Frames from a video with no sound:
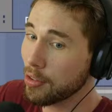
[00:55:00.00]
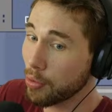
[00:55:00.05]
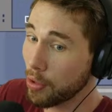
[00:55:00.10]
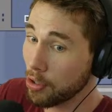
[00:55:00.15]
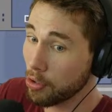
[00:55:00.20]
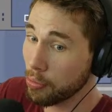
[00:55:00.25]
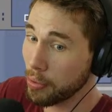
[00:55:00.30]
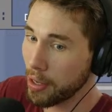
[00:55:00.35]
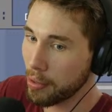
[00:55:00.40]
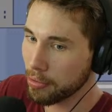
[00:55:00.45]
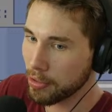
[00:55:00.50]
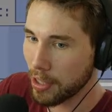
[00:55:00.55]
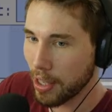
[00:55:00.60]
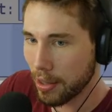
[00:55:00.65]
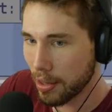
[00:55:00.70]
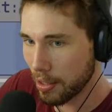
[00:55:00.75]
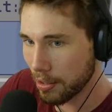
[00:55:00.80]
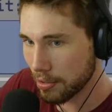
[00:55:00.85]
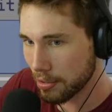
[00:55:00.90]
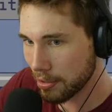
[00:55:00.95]
where you'll be able to get
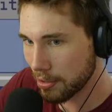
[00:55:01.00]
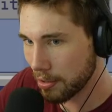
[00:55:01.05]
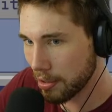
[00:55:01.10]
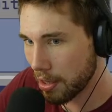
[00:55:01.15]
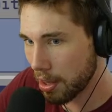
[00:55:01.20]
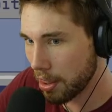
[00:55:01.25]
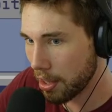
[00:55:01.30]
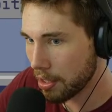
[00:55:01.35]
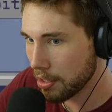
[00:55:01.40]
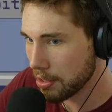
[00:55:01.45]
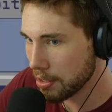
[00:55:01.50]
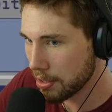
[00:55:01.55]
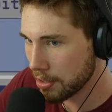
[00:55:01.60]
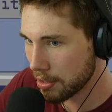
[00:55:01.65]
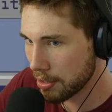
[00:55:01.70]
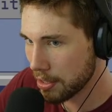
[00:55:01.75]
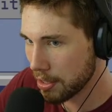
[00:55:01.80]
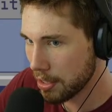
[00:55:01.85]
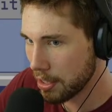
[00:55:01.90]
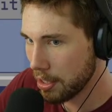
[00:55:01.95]
these things,
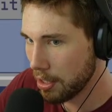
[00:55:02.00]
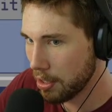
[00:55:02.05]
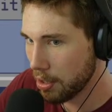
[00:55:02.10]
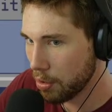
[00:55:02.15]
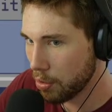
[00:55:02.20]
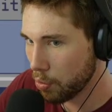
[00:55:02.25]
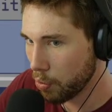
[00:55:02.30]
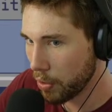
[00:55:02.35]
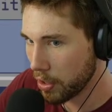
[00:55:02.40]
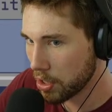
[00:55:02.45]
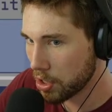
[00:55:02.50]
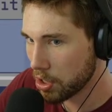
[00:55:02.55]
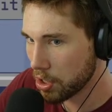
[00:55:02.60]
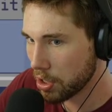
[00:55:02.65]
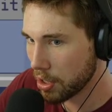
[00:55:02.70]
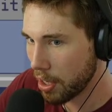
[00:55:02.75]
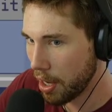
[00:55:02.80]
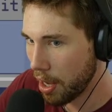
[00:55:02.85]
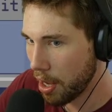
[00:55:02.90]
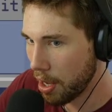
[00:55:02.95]
which
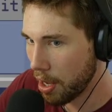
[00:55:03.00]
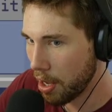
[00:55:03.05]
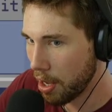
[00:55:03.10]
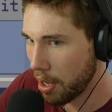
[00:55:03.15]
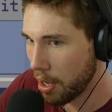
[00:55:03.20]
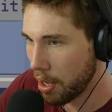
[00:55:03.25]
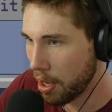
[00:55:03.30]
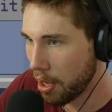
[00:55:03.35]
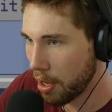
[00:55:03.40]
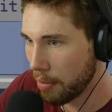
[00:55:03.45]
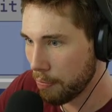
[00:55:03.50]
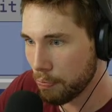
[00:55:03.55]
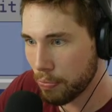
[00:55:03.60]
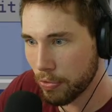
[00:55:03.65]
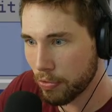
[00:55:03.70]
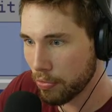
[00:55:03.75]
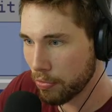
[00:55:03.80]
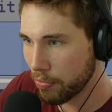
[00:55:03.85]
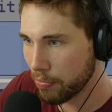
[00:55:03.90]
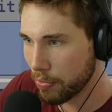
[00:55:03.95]
are
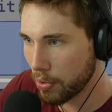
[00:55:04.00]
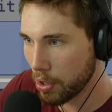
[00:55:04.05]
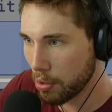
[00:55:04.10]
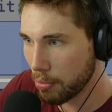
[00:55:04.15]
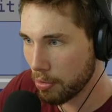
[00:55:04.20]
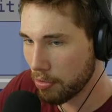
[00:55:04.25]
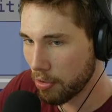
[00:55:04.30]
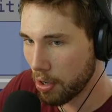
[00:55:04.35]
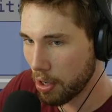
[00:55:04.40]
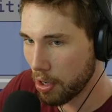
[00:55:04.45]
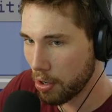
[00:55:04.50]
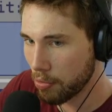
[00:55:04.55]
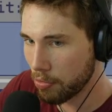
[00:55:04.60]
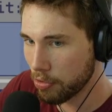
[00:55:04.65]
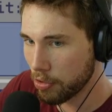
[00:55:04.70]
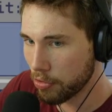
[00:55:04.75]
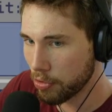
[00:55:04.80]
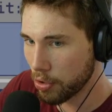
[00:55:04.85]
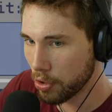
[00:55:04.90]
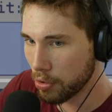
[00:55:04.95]
going to be very
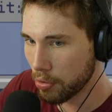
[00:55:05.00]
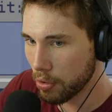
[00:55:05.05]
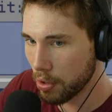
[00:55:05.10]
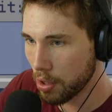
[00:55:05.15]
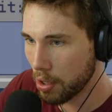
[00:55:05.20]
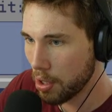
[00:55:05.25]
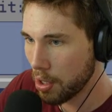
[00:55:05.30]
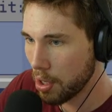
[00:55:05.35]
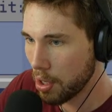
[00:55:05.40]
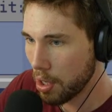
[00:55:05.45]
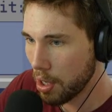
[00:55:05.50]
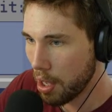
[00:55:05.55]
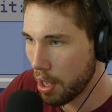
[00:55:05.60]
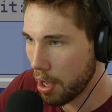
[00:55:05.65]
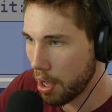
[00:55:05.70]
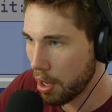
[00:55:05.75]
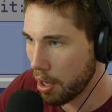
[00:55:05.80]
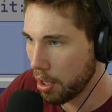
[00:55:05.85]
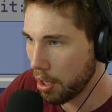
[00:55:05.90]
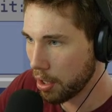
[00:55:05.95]
helpful for you.
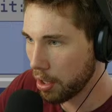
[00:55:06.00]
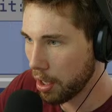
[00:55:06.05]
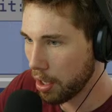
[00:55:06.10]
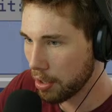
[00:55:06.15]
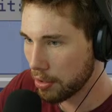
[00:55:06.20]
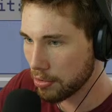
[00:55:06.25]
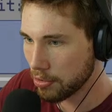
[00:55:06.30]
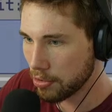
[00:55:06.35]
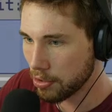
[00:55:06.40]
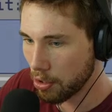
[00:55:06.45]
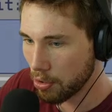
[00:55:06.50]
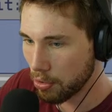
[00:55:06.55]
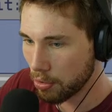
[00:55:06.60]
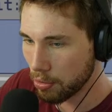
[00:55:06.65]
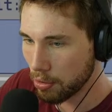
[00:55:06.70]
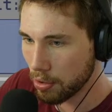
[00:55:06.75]
Okay, so